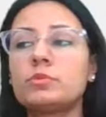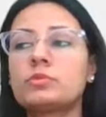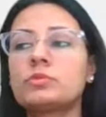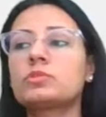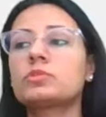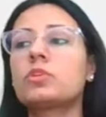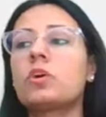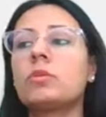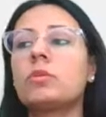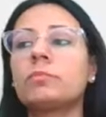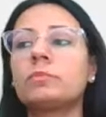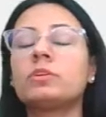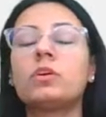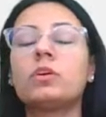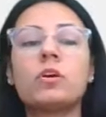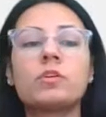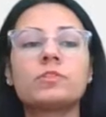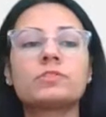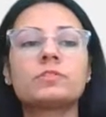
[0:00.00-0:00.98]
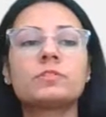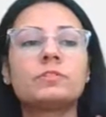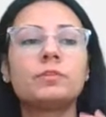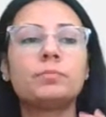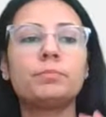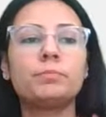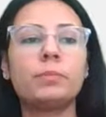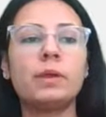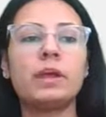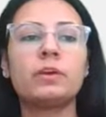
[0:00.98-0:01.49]
most common cause of
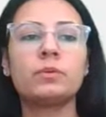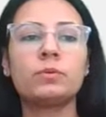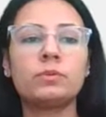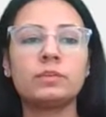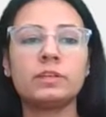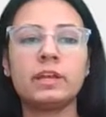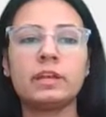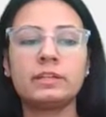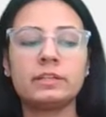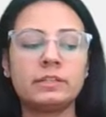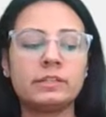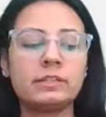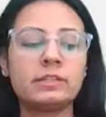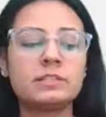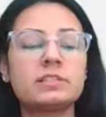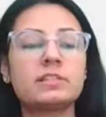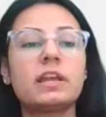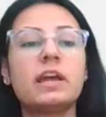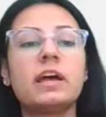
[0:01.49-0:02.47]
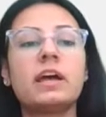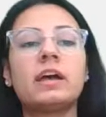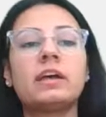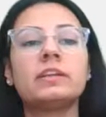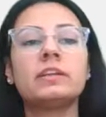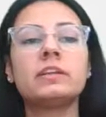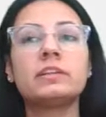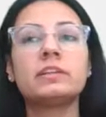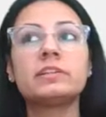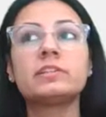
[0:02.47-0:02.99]
the parotitis,
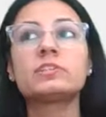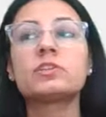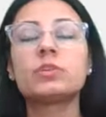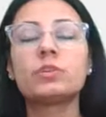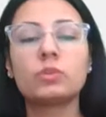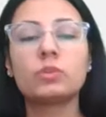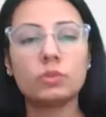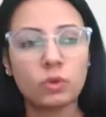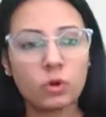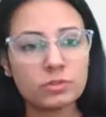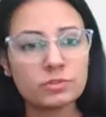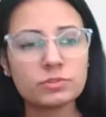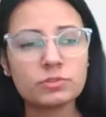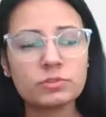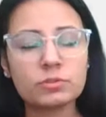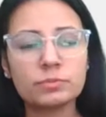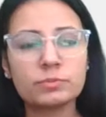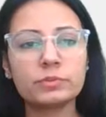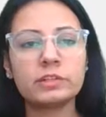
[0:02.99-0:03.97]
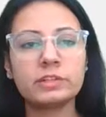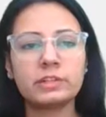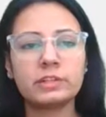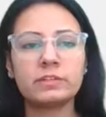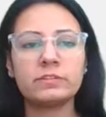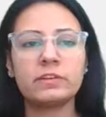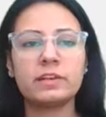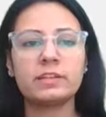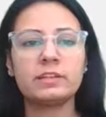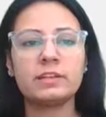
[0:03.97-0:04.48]
and it is
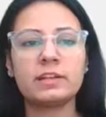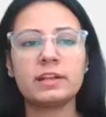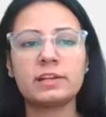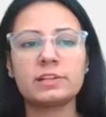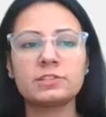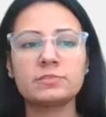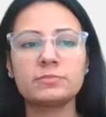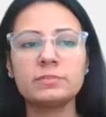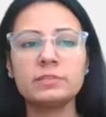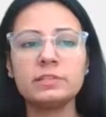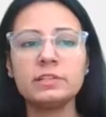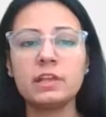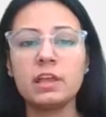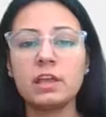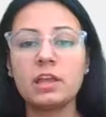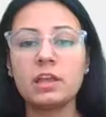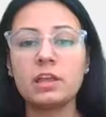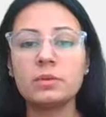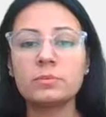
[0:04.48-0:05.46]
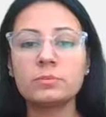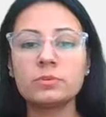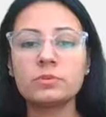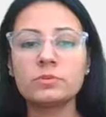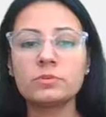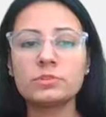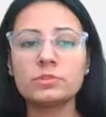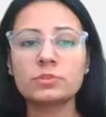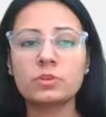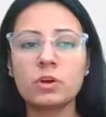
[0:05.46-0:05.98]
non-suppurative enlargement.
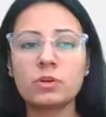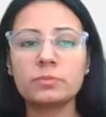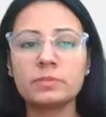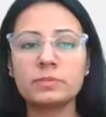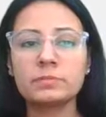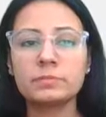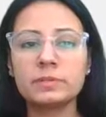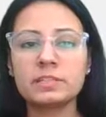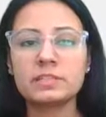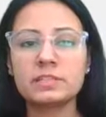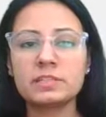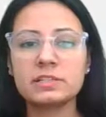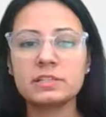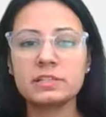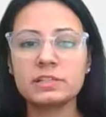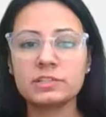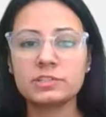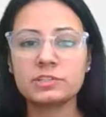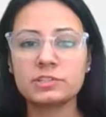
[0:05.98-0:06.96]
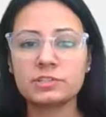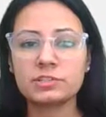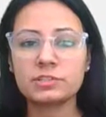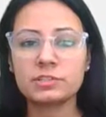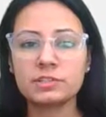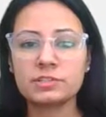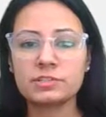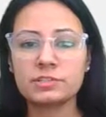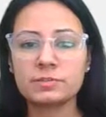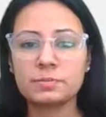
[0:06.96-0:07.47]
Most common presentation
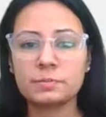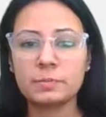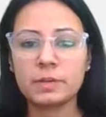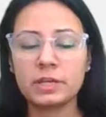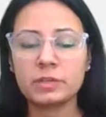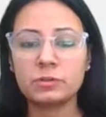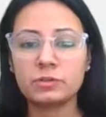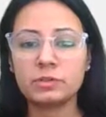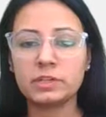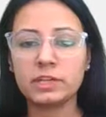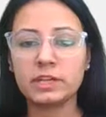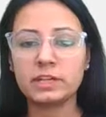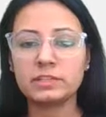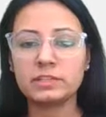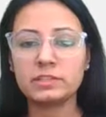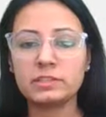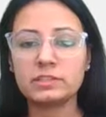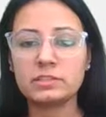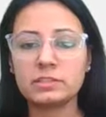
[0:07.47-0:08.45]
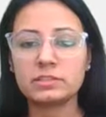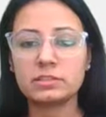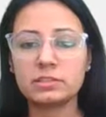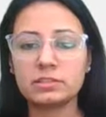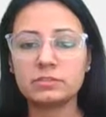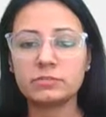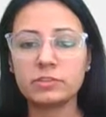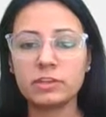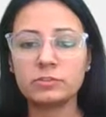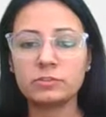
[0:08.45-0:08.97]
is parotitis.
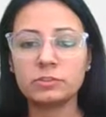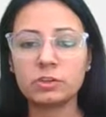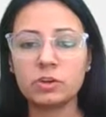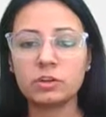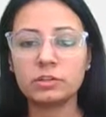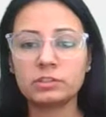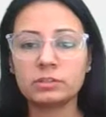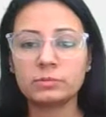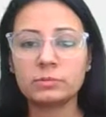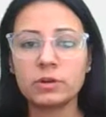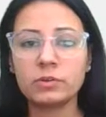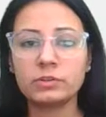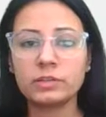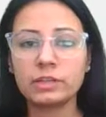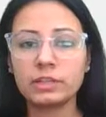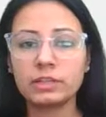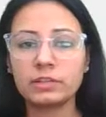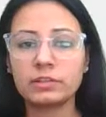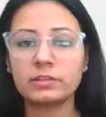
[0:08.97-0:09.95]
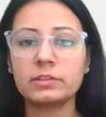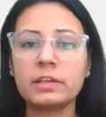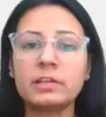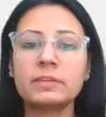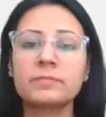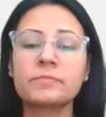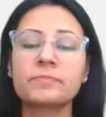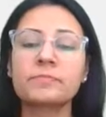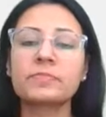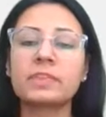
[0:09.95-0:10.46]
We have talked about in
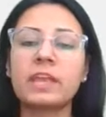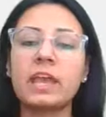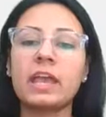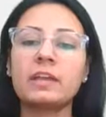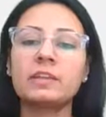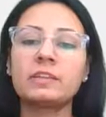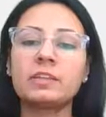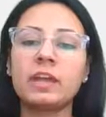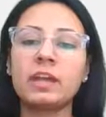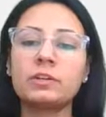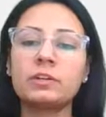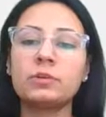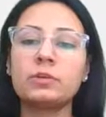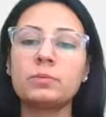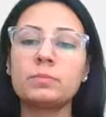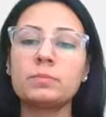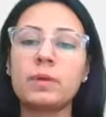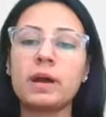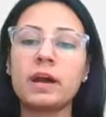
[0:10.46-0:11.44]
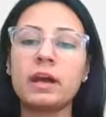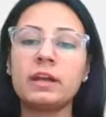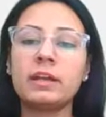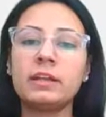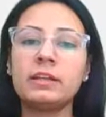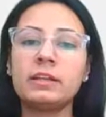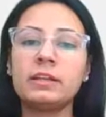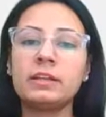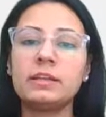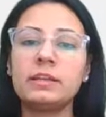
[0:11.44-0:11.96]
that, and that too
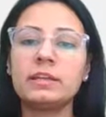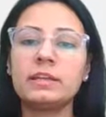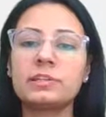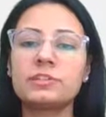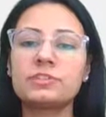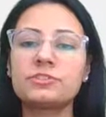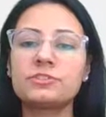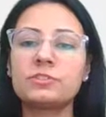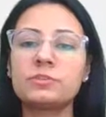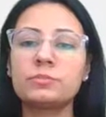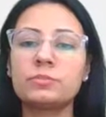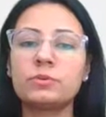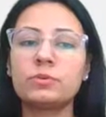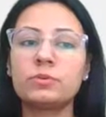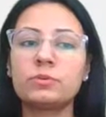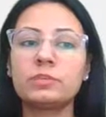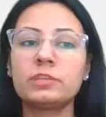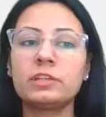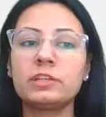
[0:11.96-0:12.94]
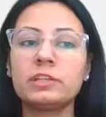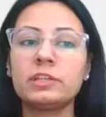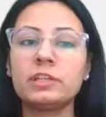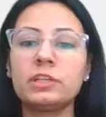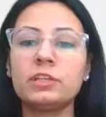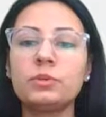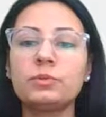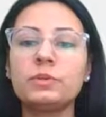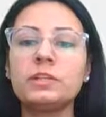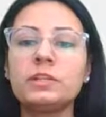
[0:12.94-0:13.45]
bilateral more than
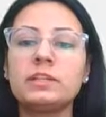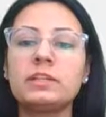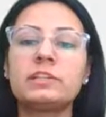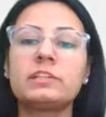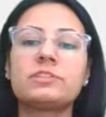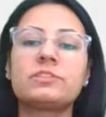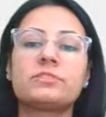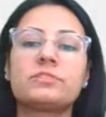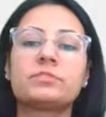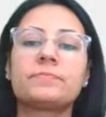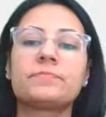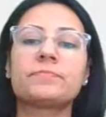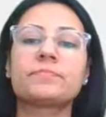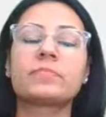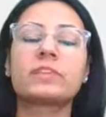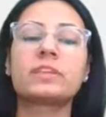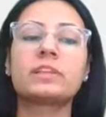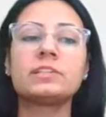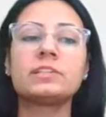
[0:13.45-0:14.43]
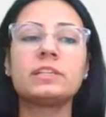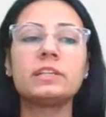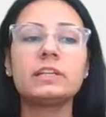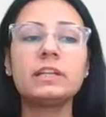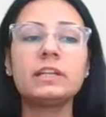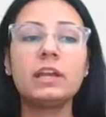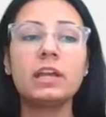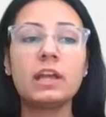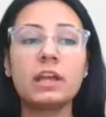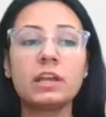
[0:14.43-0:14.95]
unilateral.
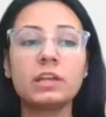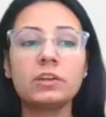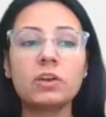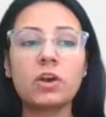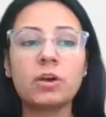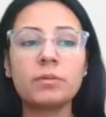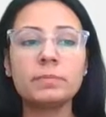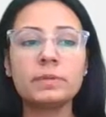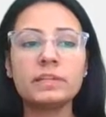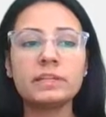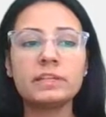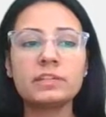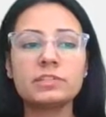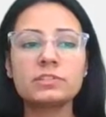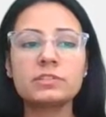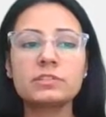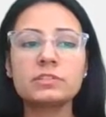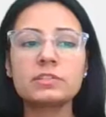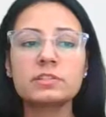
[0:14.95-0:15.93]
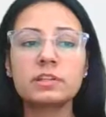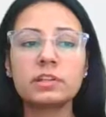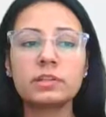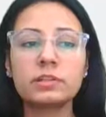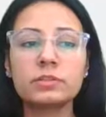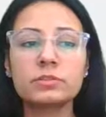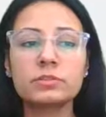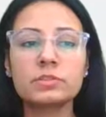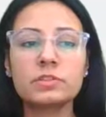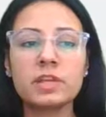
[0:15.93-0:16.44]
Okay? Complications
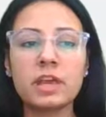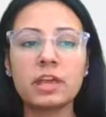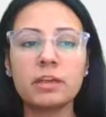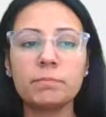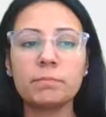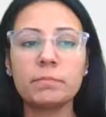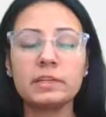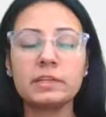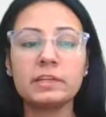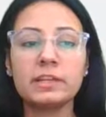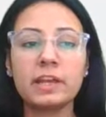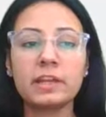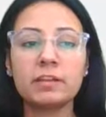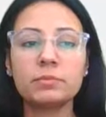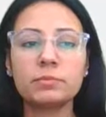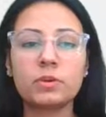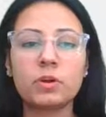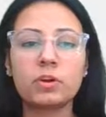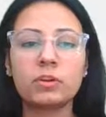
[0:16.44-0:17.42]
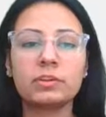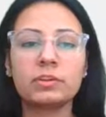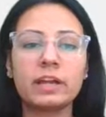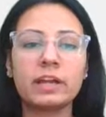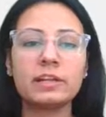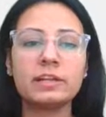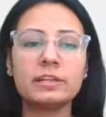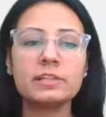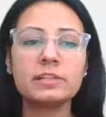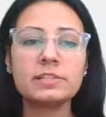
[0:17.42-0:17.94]
includes the epididymo
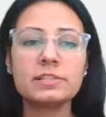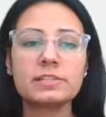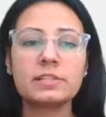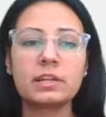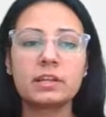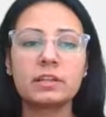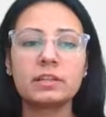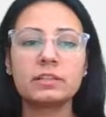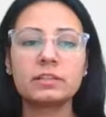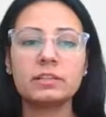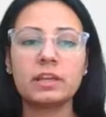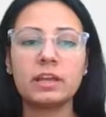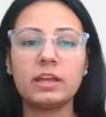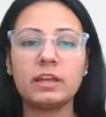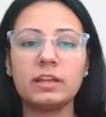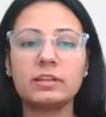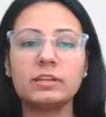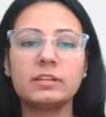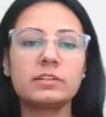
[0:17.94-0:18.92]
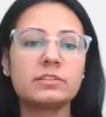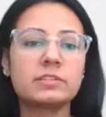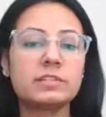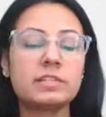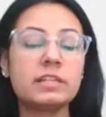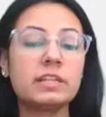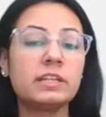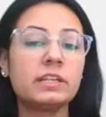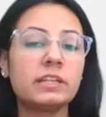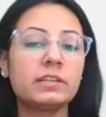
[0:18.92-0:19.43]
orchitis, and
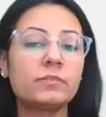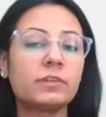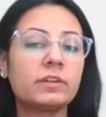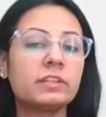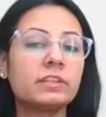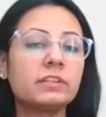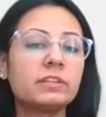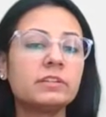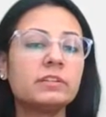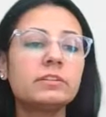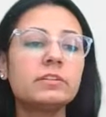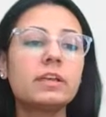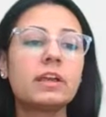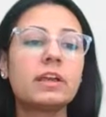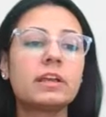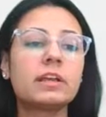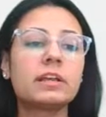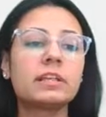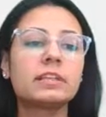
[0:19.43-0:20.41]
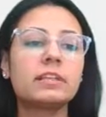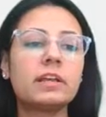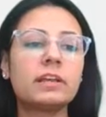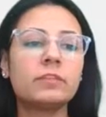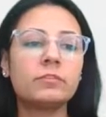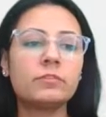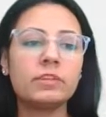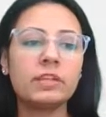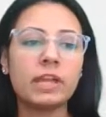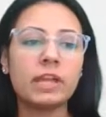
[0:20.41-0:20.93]
seen in 1/3.
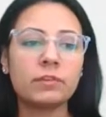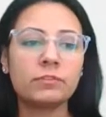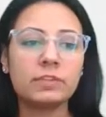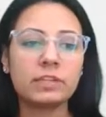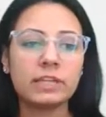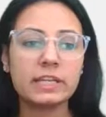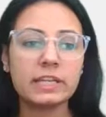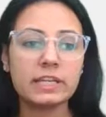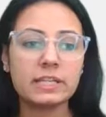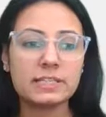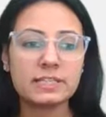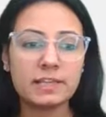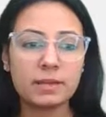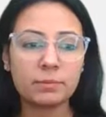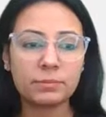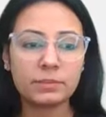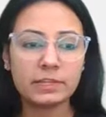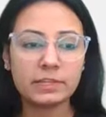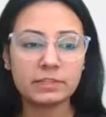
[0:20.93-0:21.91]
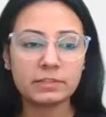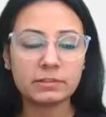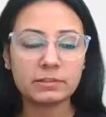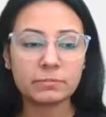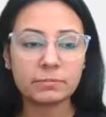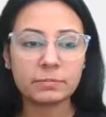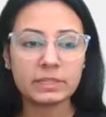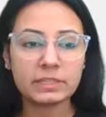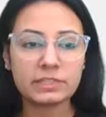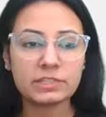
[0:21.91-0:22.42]
Then we have the aseptic
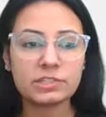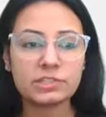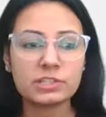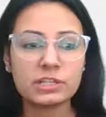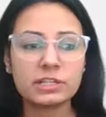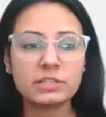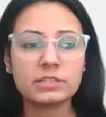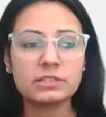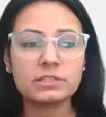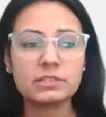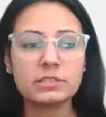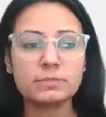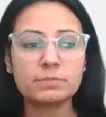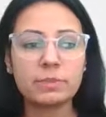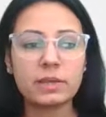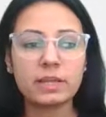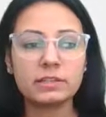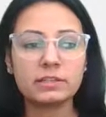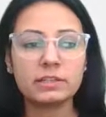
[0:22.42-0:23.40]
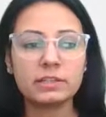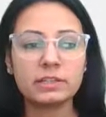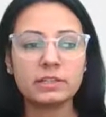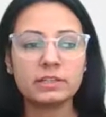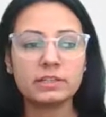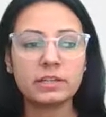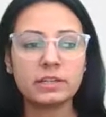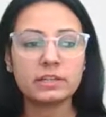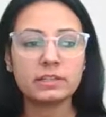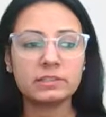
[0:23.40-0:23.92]
meningitis,
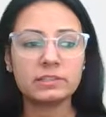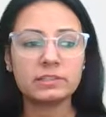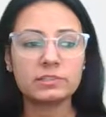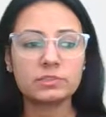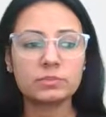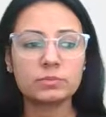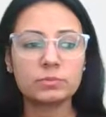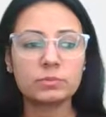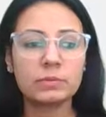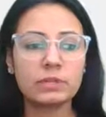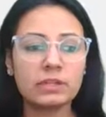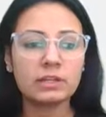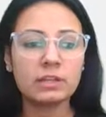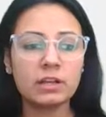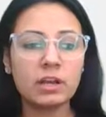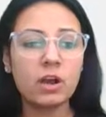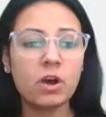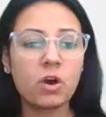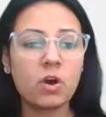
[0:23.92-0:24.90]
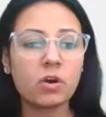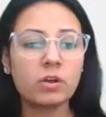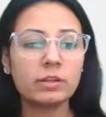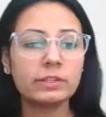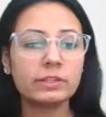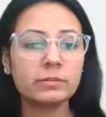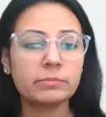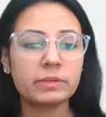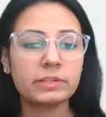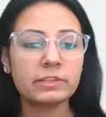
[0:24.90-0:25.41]
pancreatitis, rubeola.
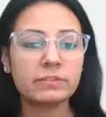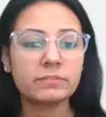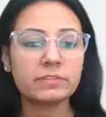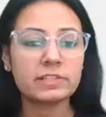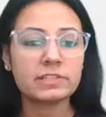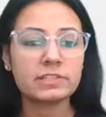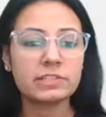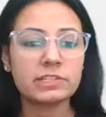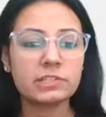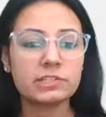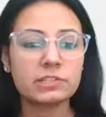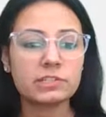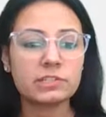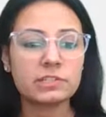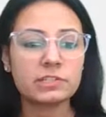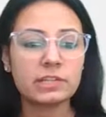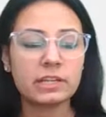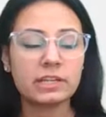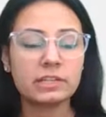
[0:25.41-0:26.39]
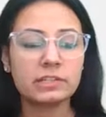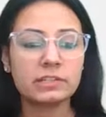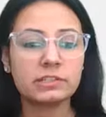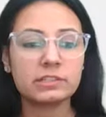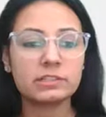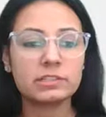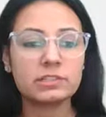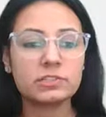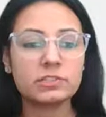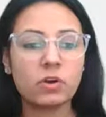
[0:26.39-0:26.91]
All the manifestations get
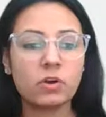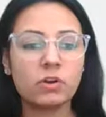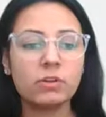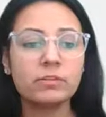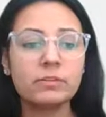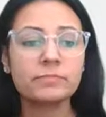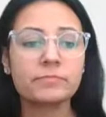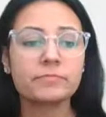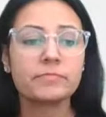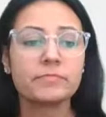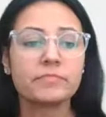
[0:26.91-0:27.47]
resolved.